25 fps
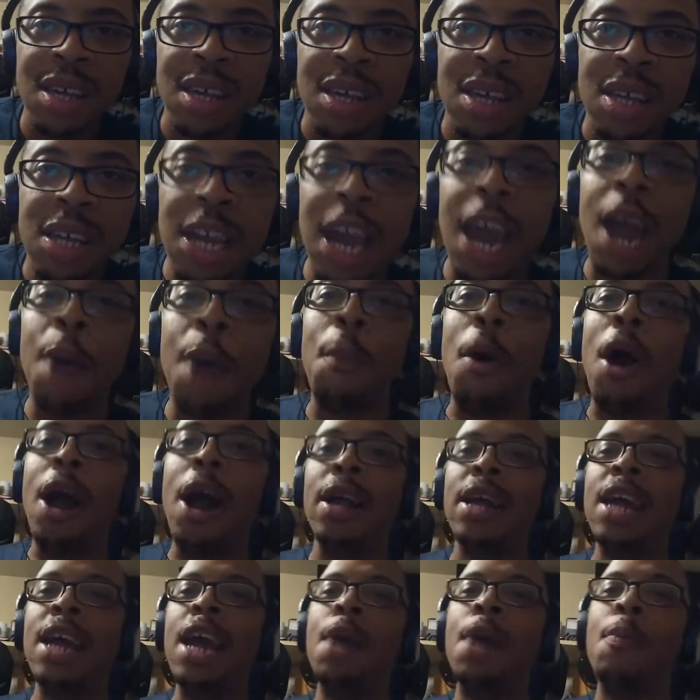Yeah, Mark.
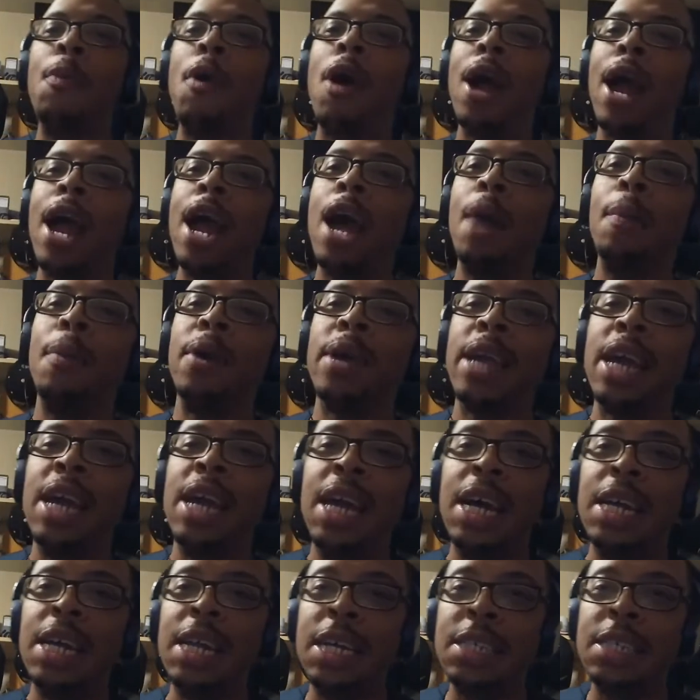Yeah, Mark Hamill. Yeah,
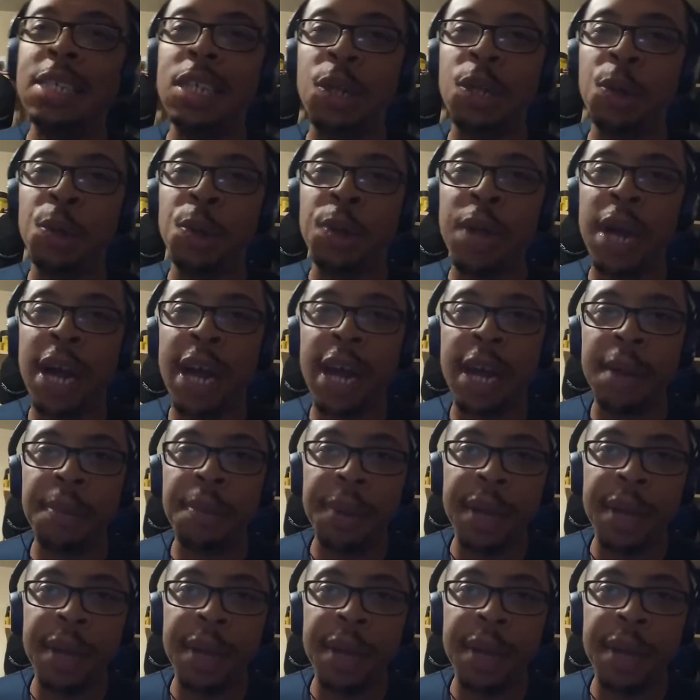that, that's the dude name.